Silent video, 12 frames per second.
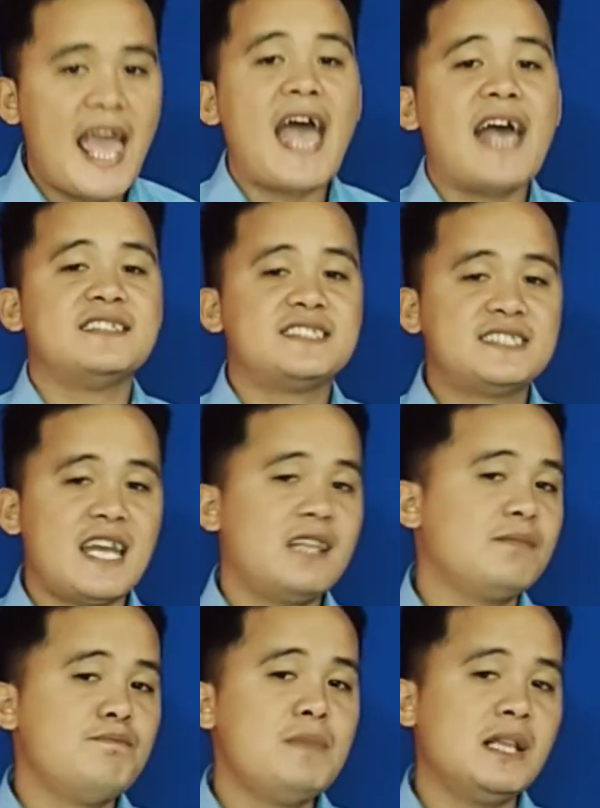and
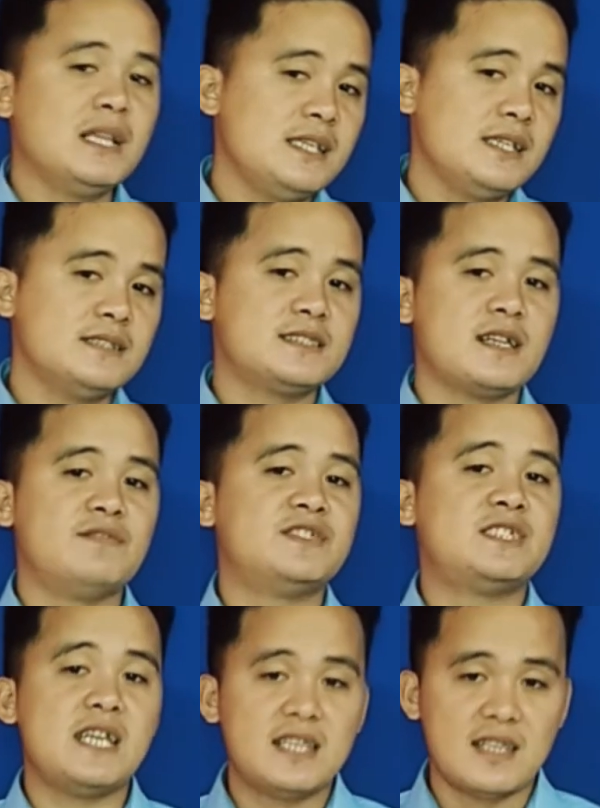send millions of
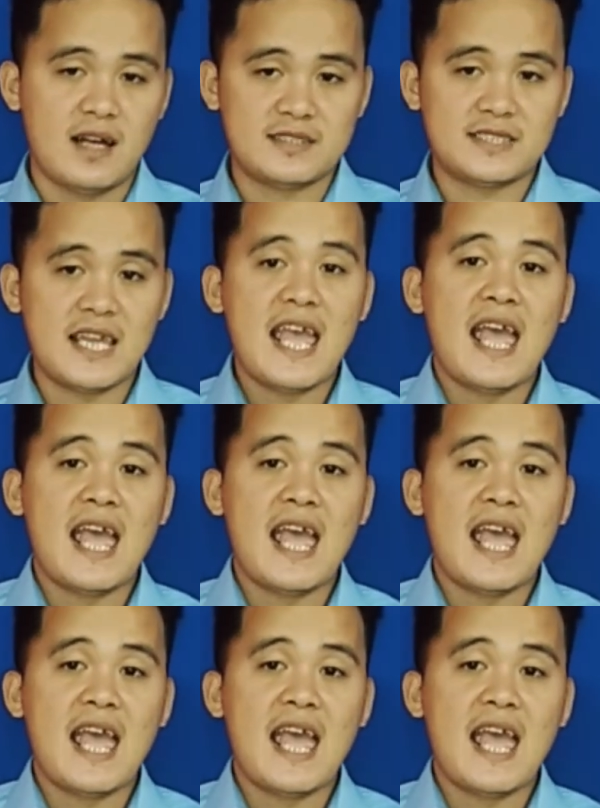signals